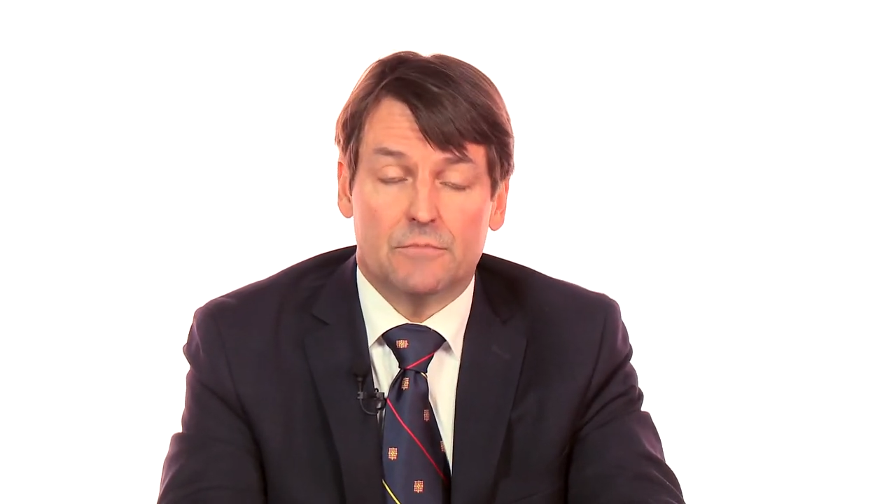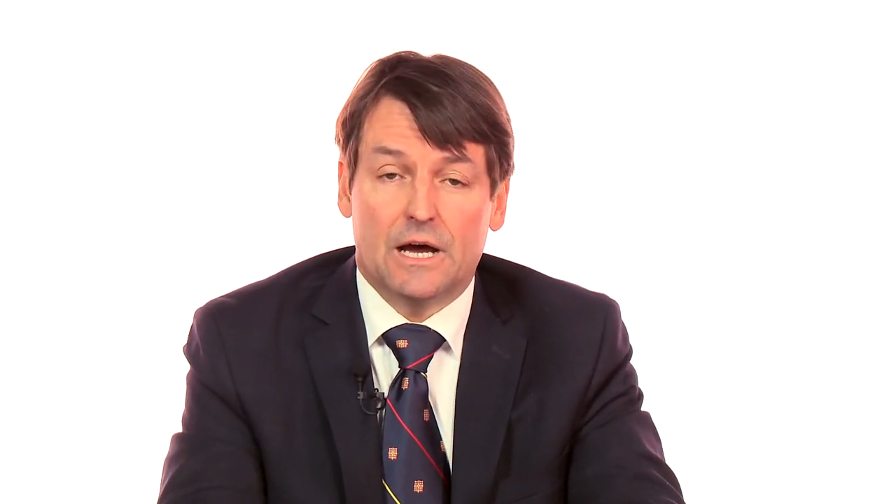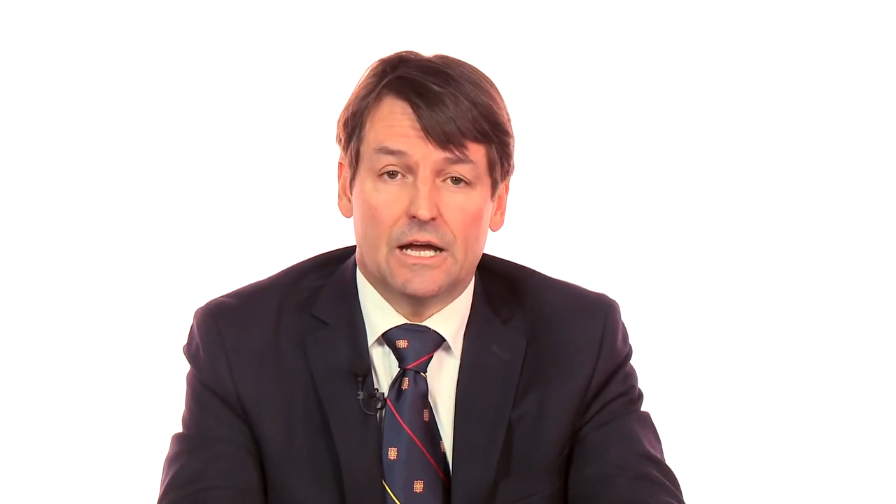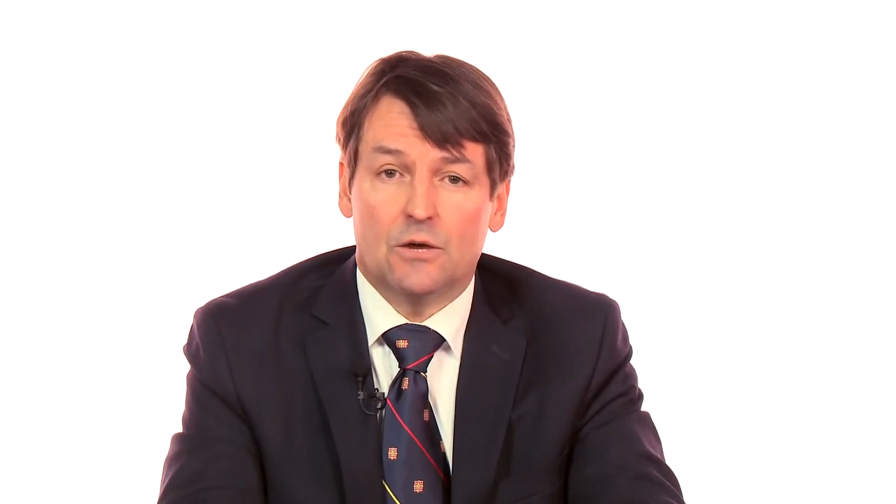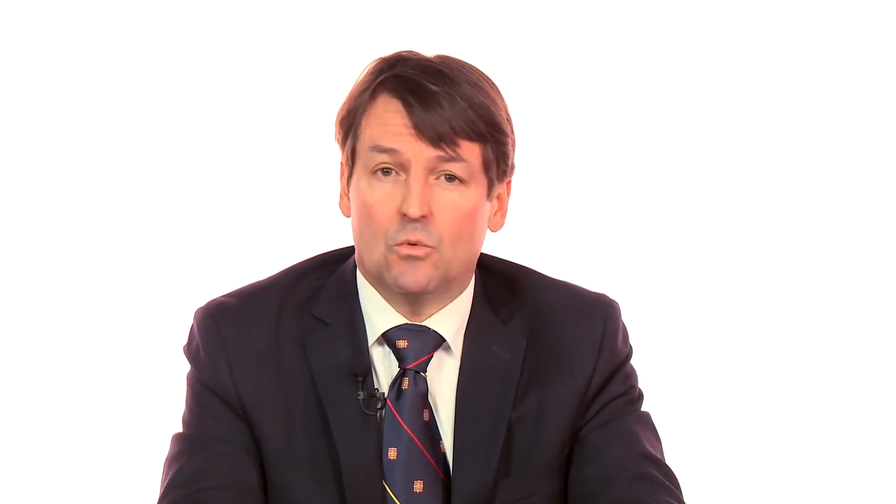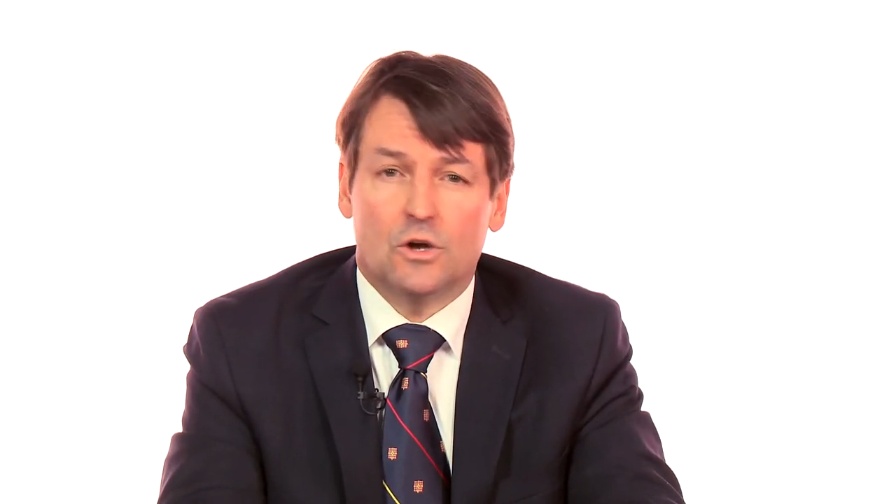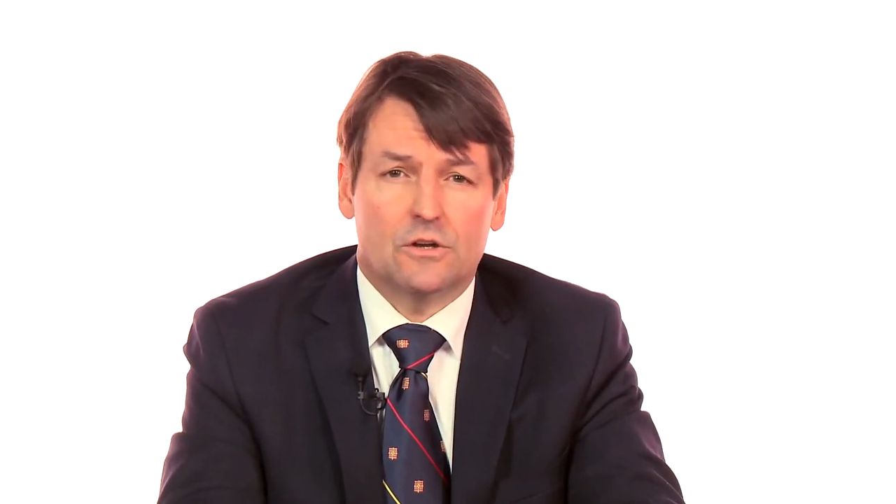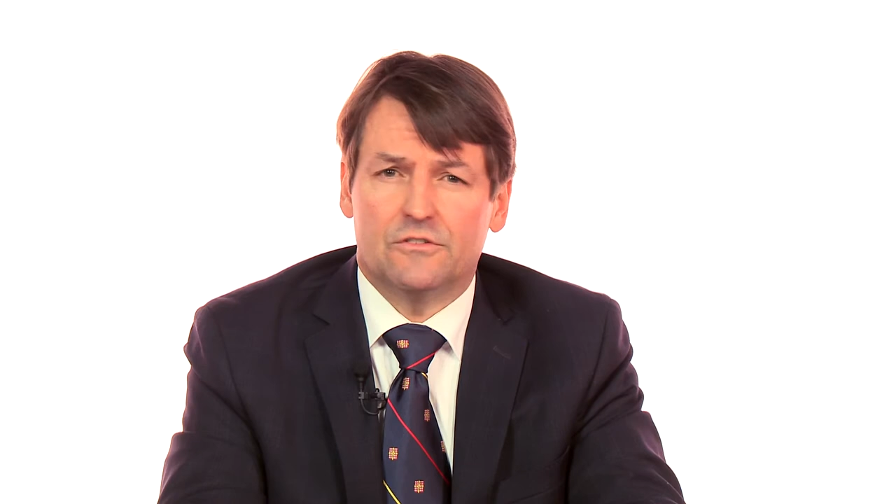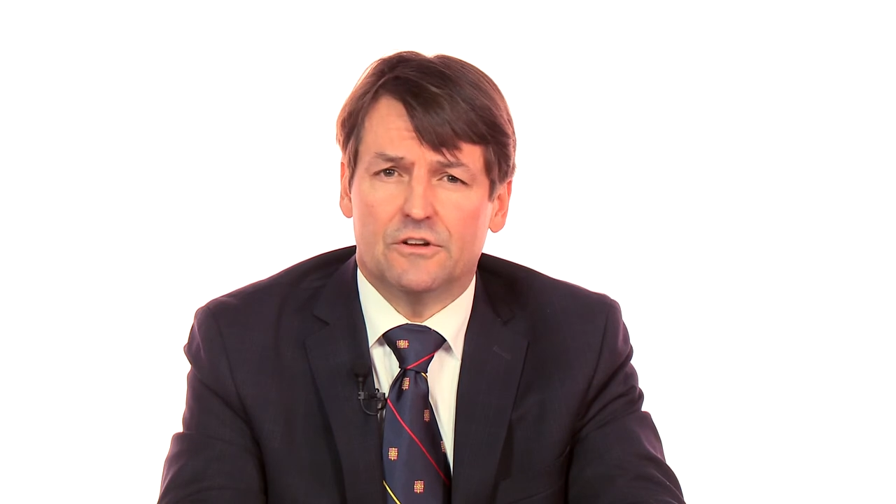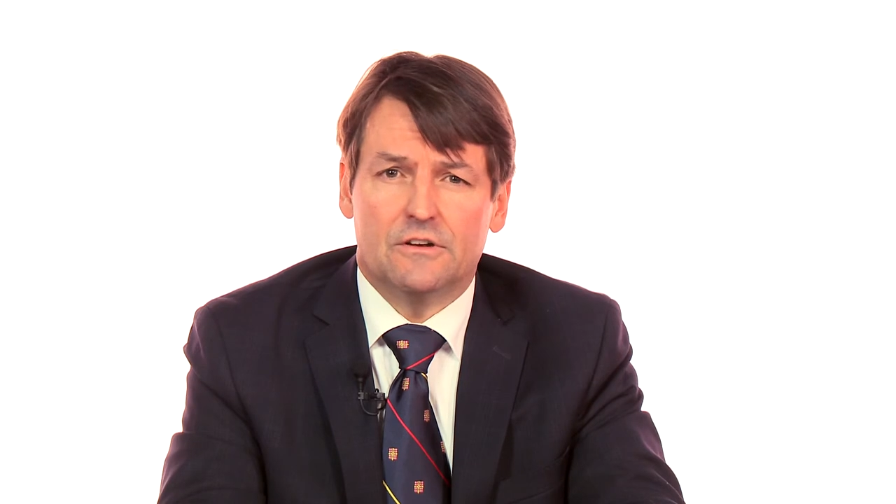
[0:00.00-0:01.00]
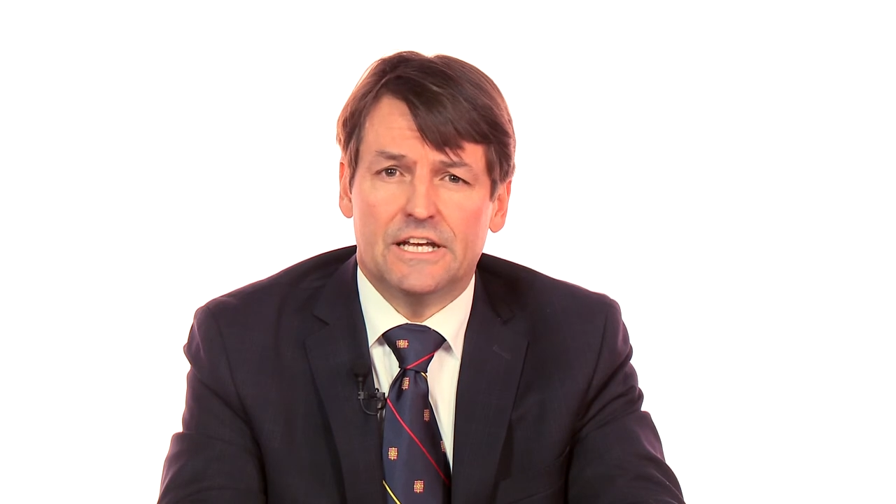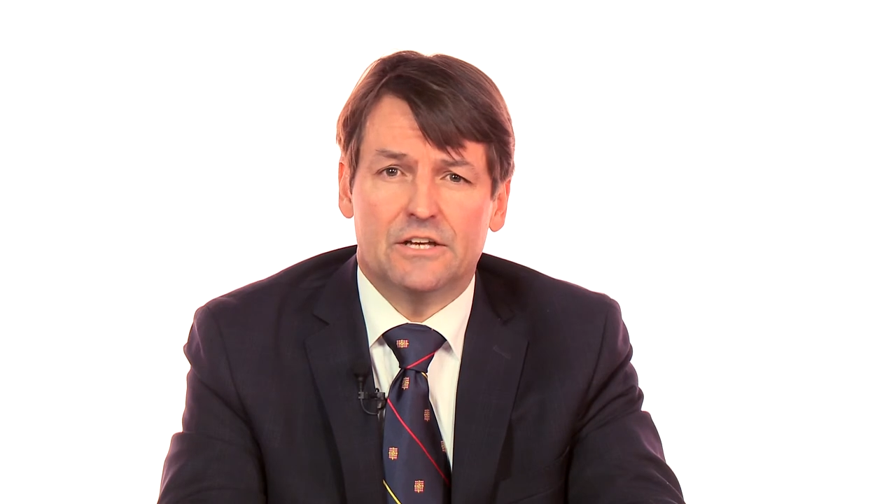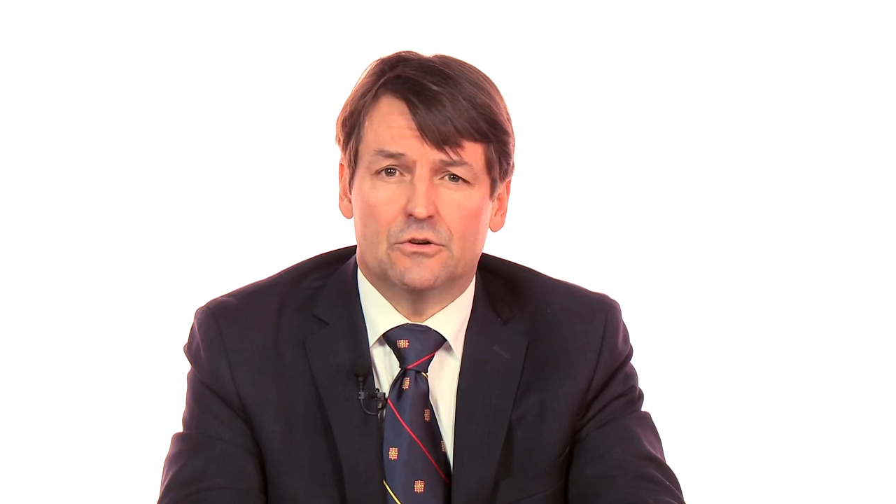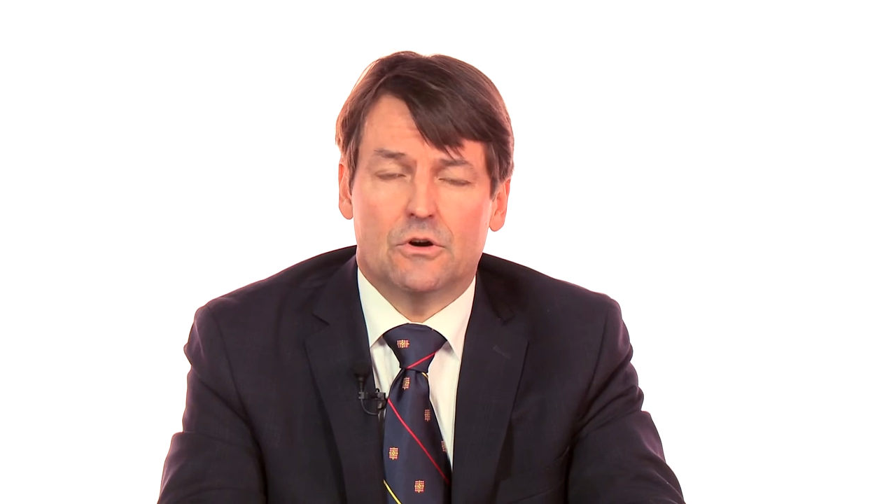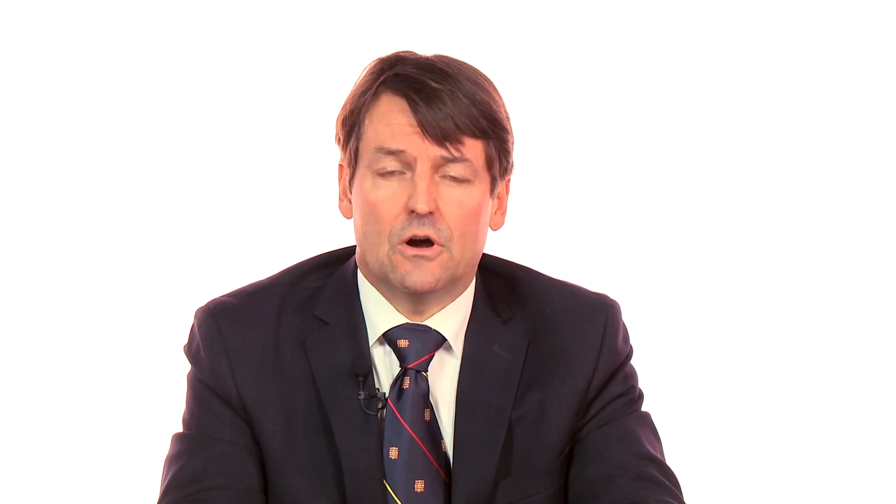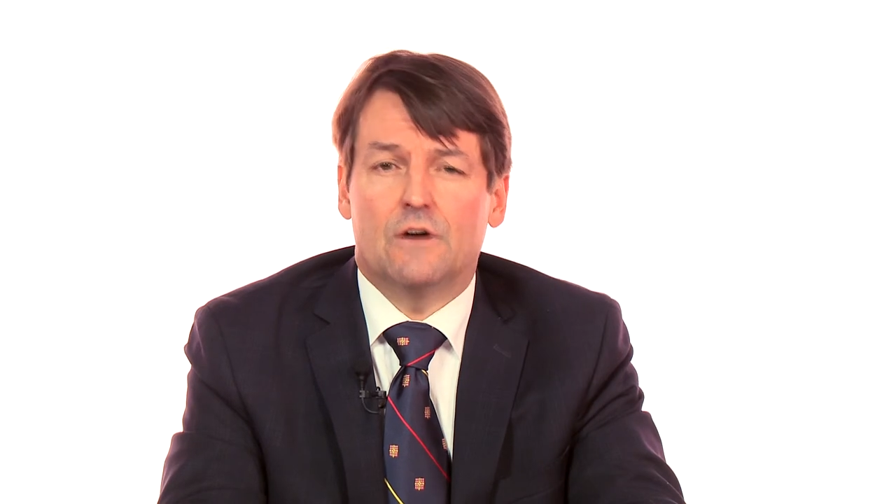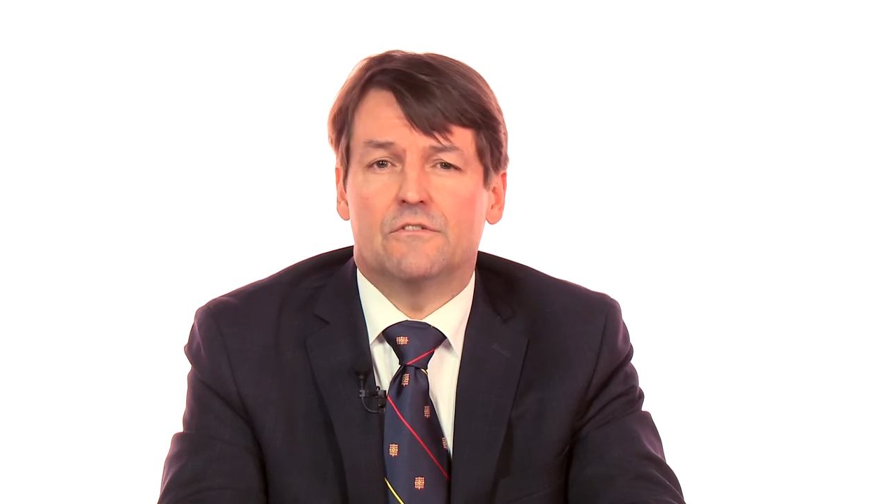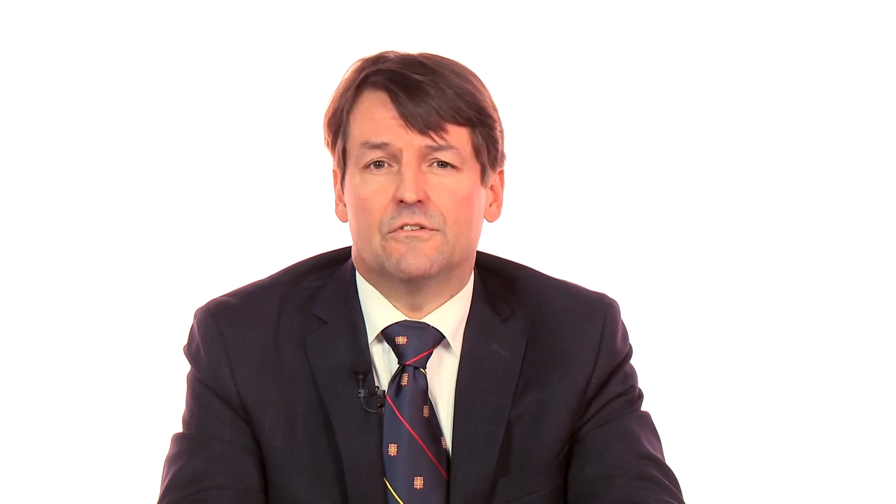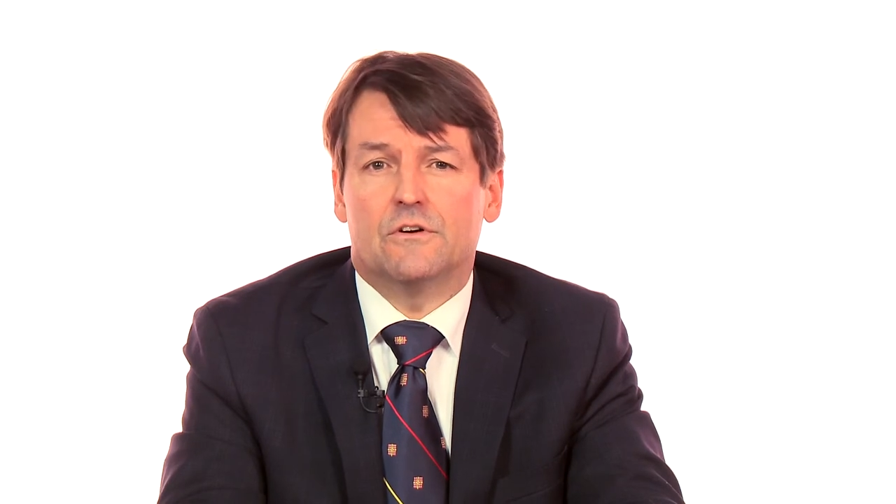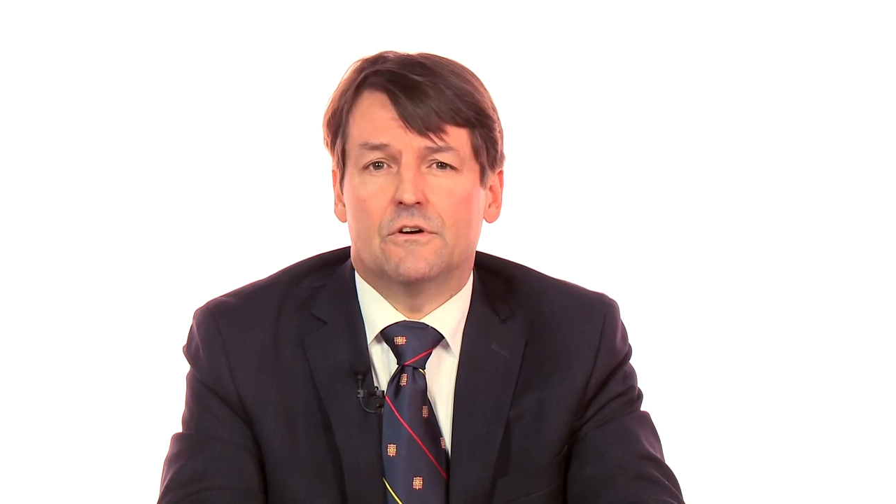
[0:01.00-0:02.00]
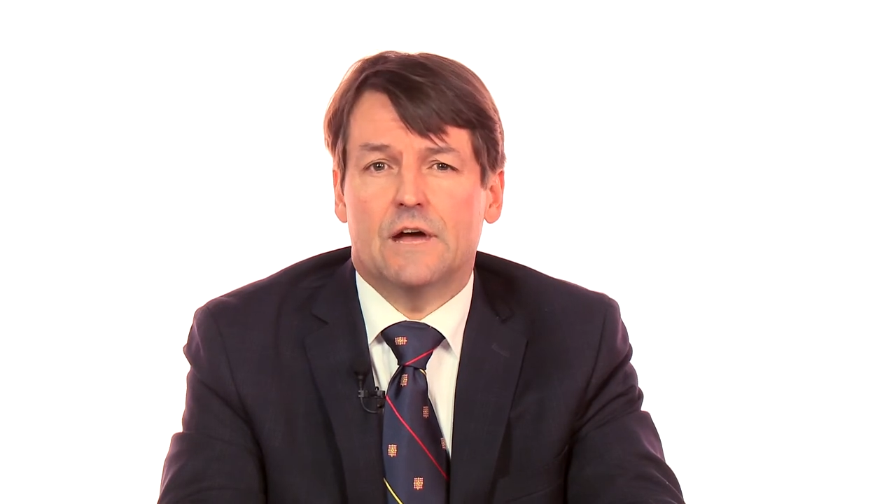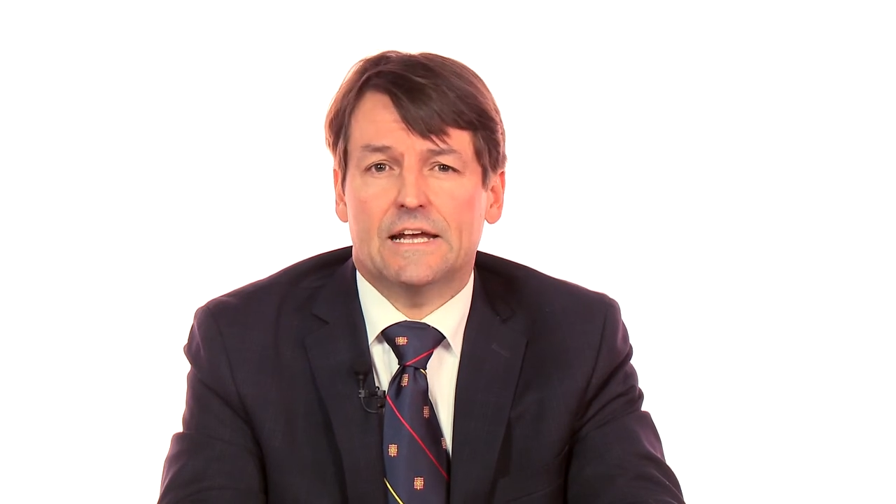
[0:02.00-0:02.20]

by one of the leader of uh,